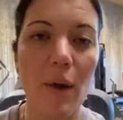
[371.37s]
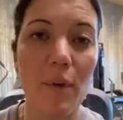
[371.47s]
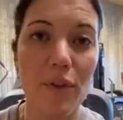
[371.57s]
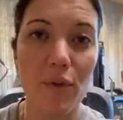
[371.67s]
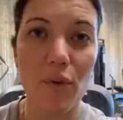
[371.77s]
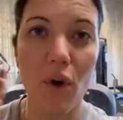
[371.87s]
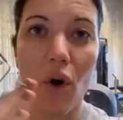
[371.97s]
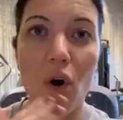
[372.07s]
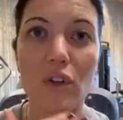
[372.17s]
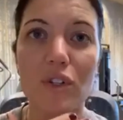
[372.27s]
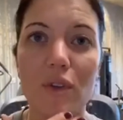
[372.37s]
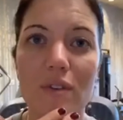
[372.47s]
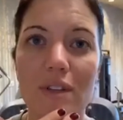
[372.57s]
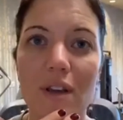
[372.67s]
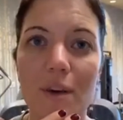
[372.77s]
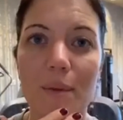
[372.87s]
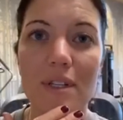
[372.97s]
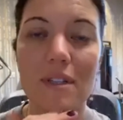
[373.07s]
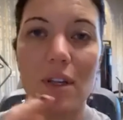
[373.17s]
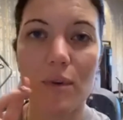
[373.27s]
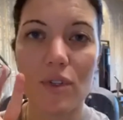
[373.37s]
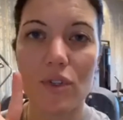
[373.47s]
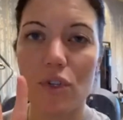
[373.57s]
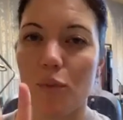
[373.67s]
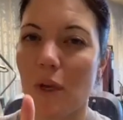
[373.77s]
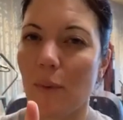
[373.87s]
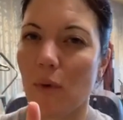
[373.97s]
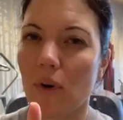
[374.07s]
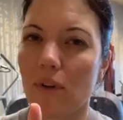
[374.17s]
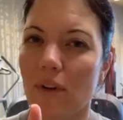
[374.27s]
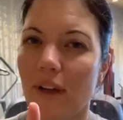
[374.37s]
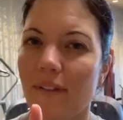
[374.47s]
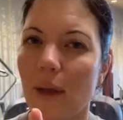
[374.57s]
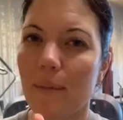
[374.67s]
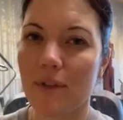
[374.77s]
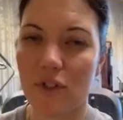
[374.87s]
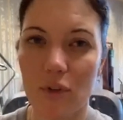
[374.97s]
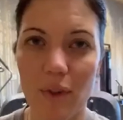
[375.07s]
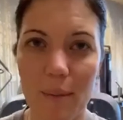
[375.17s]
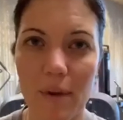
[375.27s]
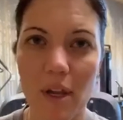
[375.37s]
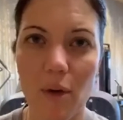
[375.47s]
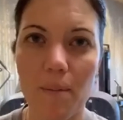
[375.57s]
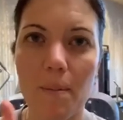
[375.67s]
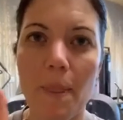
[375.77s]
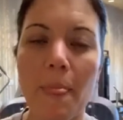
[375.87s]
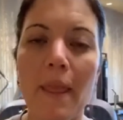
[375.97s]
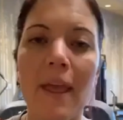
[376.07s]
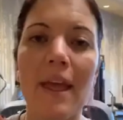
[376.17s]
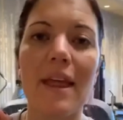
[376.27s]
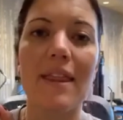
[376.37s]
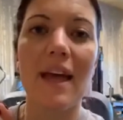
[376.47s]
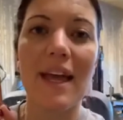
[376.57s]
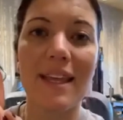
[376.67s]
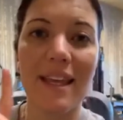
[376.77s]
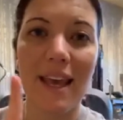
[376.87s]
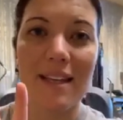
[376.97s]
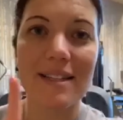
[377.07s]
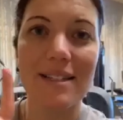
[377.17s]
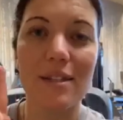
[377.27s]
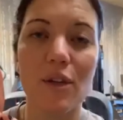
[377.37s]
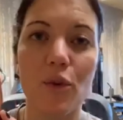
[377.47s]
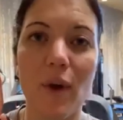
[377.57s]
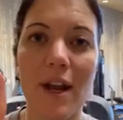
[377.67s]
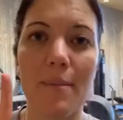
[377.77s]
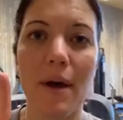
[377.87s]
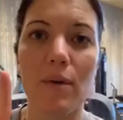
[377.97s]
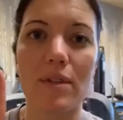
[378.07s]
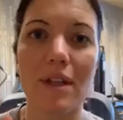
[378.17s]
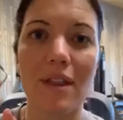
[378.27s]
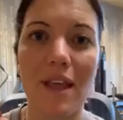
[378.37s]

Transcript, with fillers: went through all 2,000 comments and there was 2 people, if I missed you, let me know, that guessed the right amount.